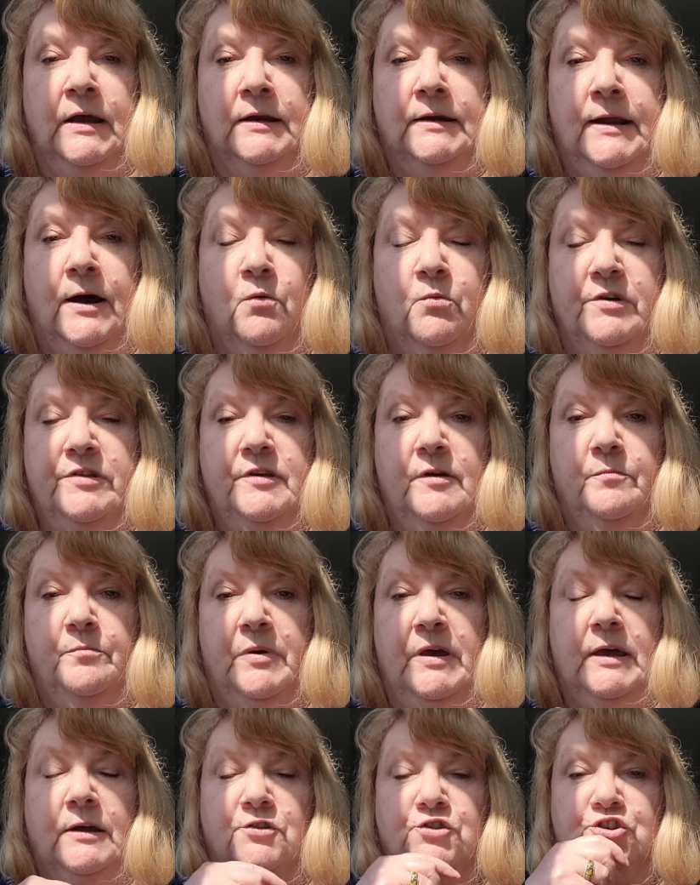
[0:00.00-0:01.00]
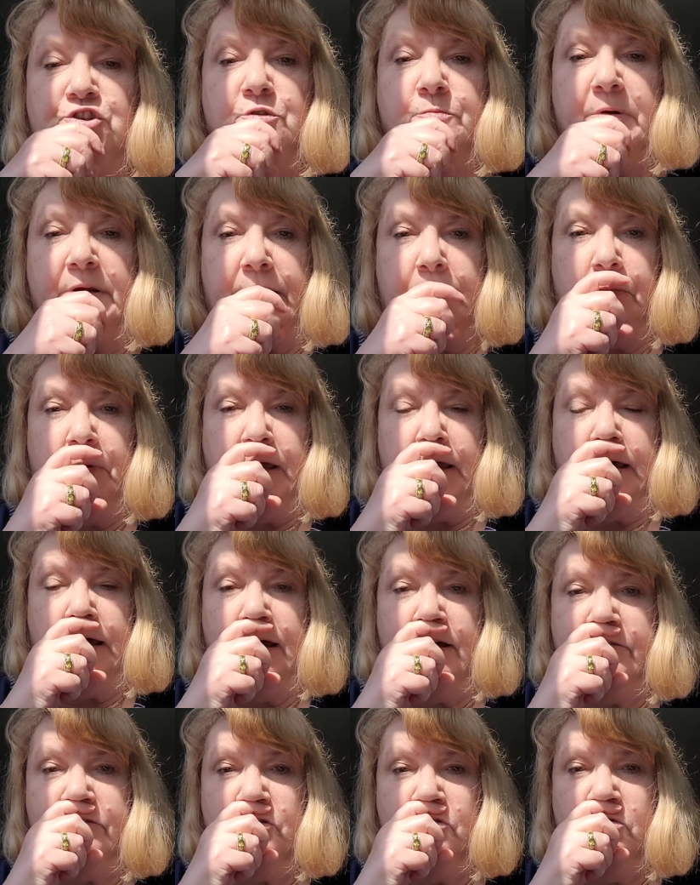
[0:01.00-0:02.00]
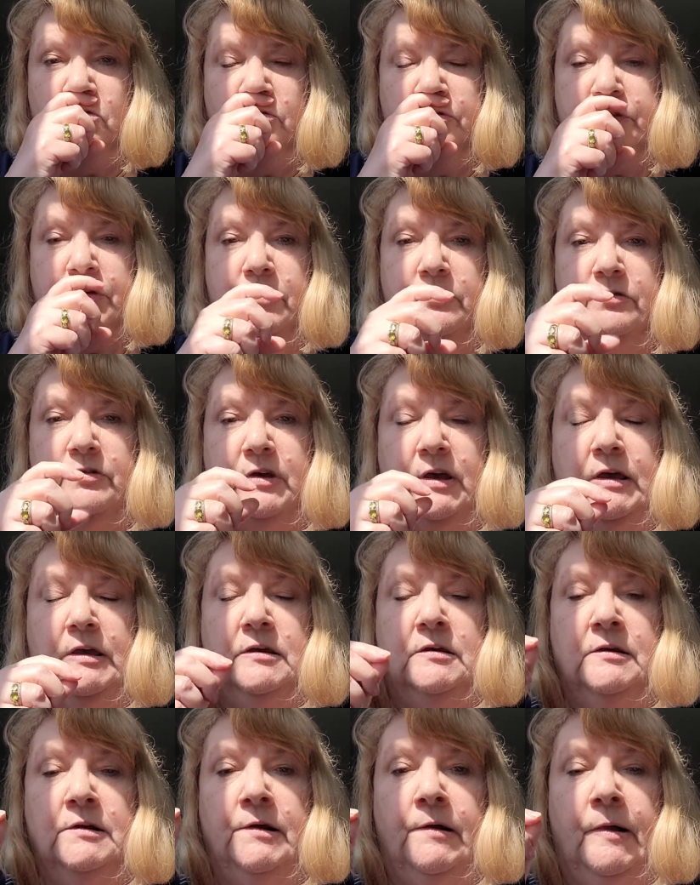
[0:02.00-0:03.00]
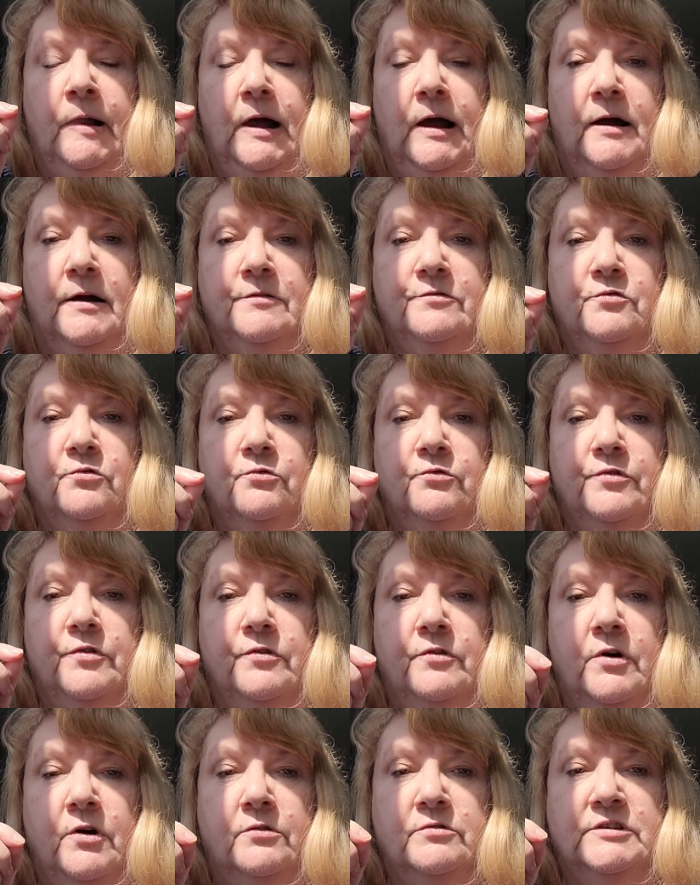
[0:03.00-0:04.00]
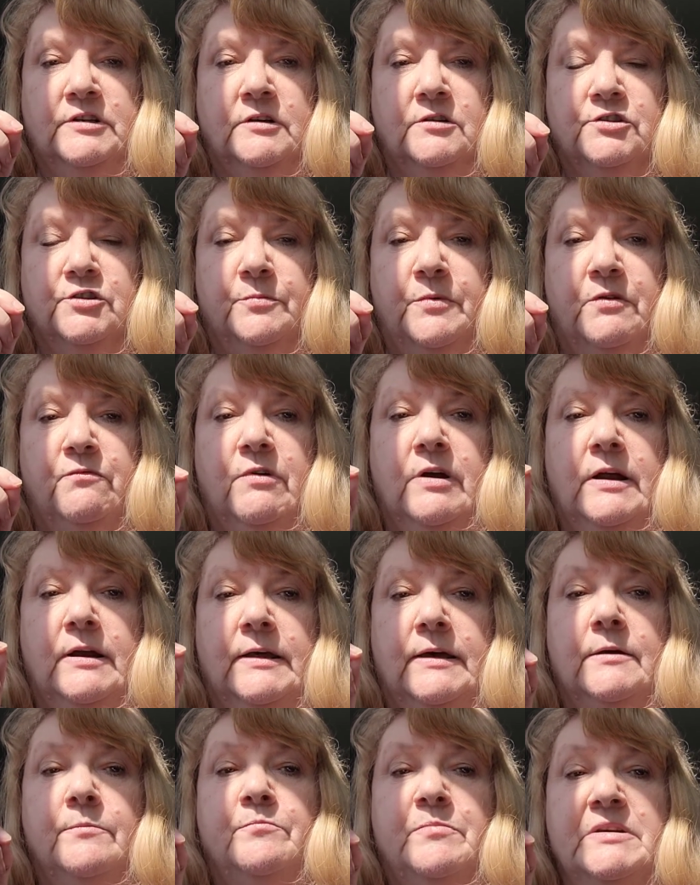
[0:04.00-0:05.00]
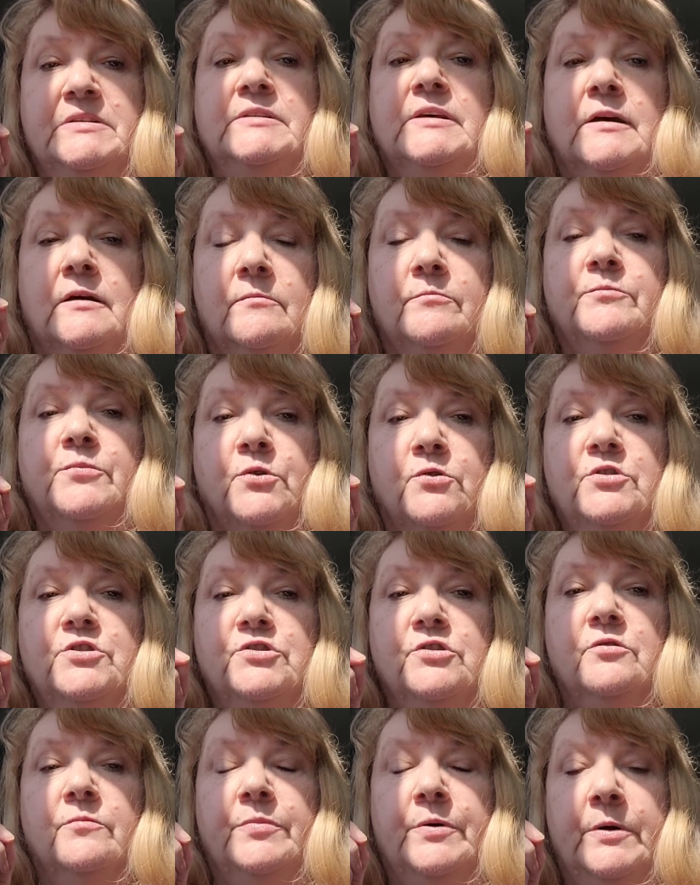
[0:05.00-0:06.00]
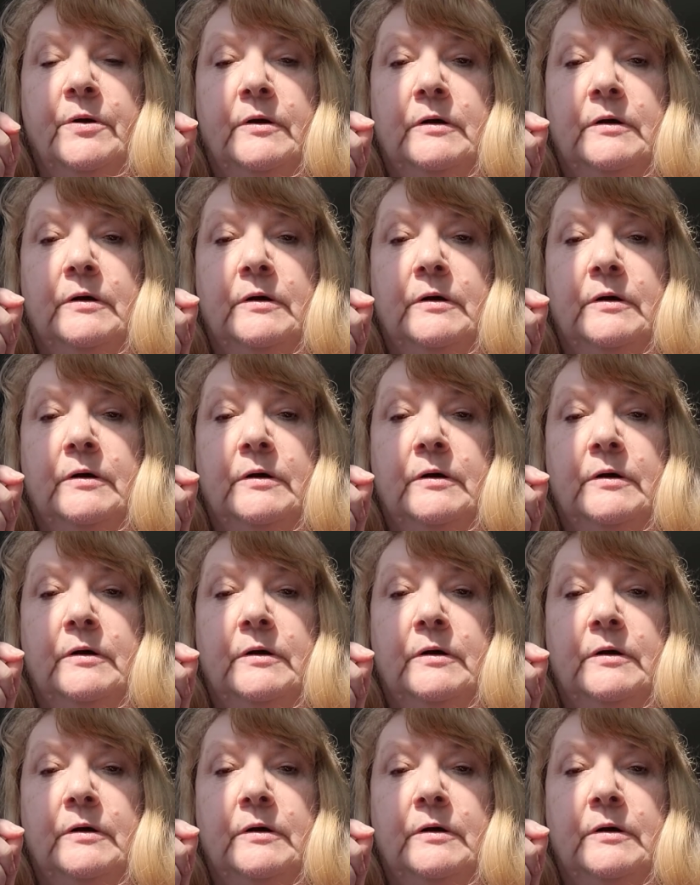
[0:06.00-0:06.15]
Now, with it being Jubilee week, I thought that the hotels would be really busy and booked up,